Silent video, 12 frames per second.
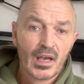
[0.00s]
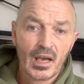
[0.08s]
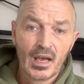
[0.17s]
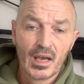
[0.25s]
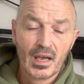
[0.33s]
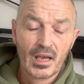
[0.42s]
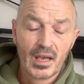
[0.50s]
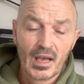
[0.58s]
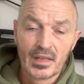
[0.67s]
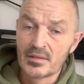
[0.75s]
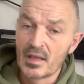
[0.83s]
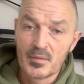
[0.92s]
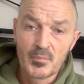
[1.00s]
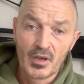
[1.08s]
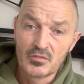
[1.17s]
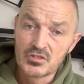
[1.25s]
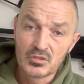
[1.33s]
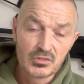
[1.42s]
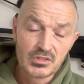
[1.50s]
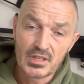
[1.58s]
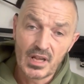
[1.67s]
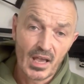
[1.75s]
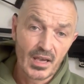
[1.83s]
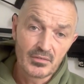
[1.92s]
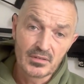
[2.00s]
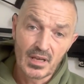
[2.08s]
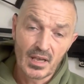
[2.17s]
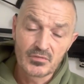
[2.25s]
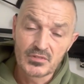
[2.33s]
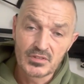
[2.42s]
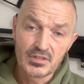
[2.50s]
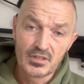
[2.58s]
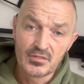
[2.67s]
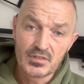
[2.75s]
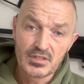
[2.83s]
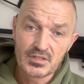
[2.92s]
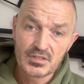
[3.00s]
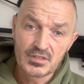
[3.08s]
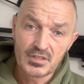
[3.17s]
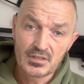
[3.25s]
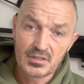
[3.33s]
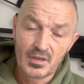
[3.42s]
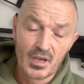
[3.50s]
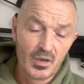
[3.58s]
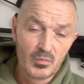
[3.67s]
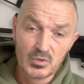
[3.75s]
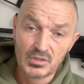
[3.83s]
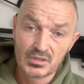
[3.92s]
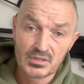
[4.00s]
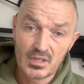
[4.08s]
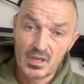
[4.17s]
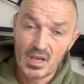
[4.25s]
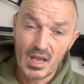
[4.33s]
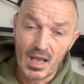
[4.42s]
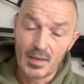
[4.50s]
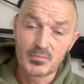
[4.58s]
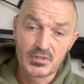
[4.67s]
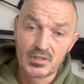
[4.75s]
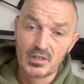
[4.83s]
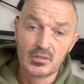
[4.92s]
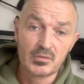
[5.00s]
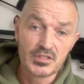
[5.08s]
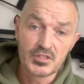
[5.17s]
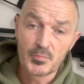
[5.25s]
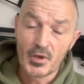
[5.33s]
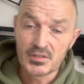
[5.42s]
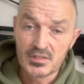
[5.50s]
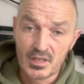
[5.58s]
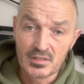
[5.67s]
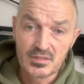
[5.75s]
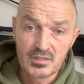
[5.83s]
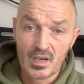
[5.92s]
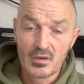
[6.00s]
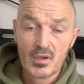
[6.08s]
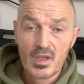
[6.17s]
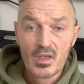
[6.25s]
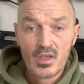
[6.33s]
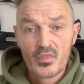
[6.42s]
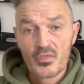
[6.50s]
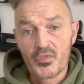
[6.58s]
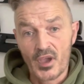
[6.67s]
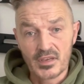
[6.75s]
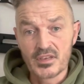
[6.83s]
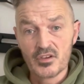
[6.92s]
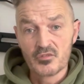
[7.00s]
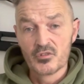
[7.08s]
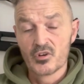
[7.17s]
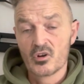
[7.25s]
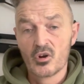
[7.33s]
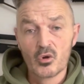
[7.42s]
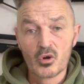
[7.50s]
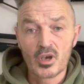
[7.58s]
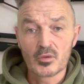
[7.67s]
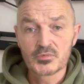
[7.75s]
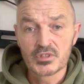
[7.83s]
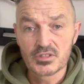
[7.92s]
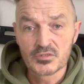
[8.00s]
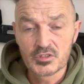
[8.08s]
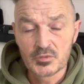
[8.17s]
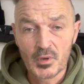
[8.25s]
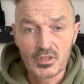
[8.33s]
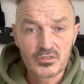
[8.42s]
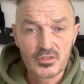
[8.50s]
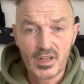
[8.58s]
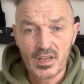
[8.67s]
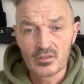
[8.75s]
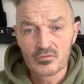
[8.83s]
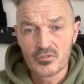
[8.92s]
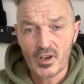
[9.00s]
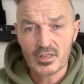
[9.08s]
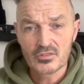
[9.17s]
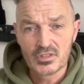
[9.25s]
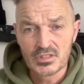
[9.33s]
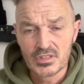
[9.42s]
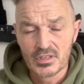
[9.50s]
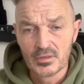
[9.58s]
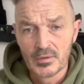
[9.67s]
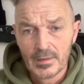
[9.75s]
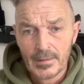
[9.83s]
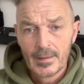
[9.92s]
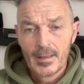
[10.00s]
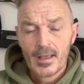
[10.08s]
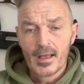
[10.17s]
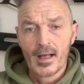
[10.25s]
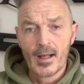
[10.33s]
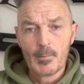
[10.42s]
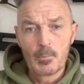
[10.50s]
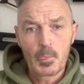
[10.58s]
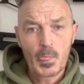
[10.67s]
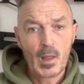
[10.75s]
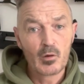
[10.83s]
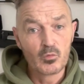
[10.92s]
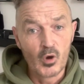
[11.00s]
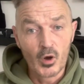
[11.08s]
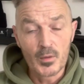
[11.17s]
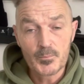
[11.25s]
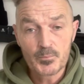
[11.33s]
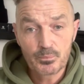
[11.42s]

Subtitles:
and they both sorted it out, and the after service was absolutely spot on. So thank you for Hawk Optics for sponsoring Airgun Factory too. Right,